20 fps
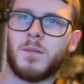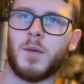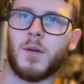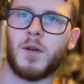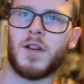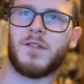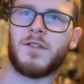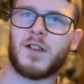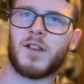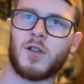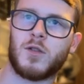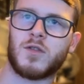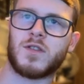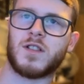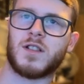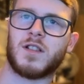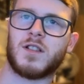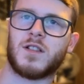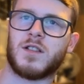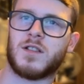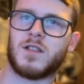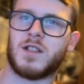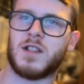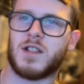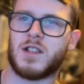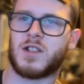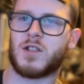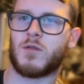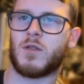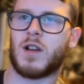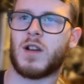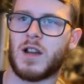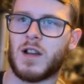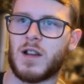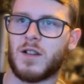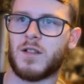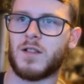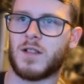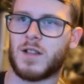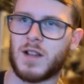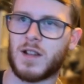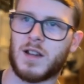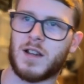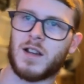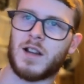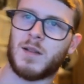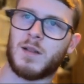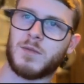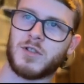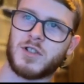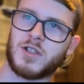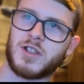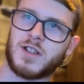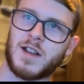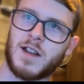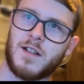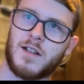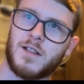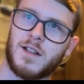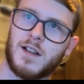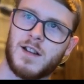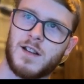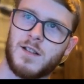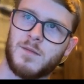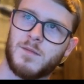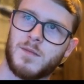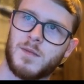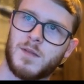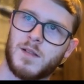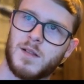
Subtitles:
But if I go to this square, then I'm just staring at